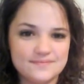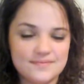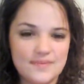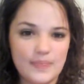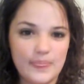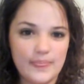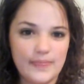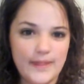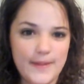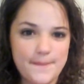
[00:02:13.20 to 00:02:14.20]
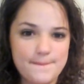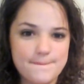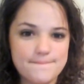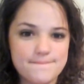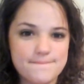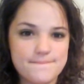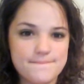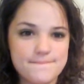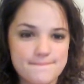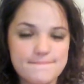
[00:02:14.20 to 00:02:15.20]

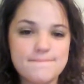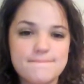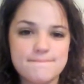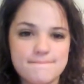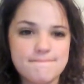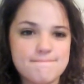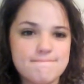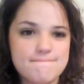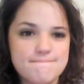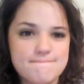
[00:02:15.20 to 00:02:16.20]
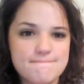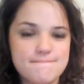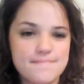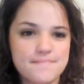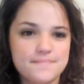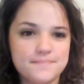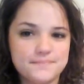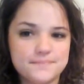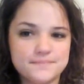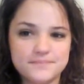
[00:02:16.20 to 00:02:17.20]

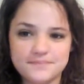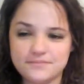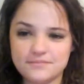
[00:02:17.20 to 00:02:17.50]
No words are spoken by the person on screen.